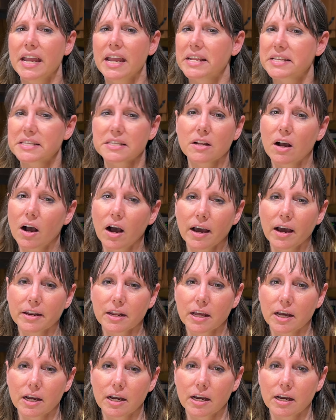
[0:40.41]
It's not
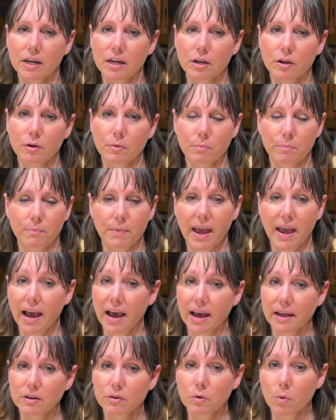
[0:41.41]
a
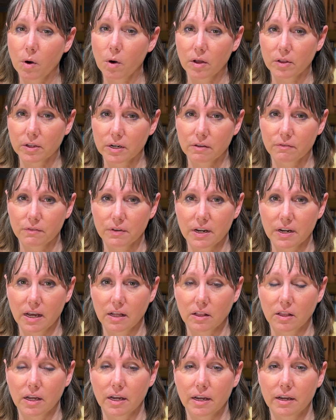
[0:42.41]
bad quality
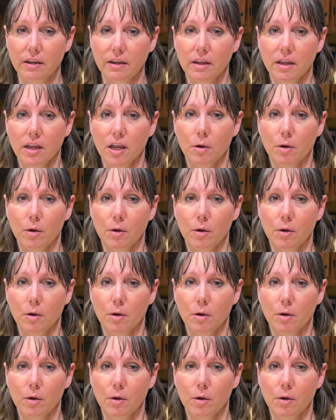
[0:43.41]
vanilla,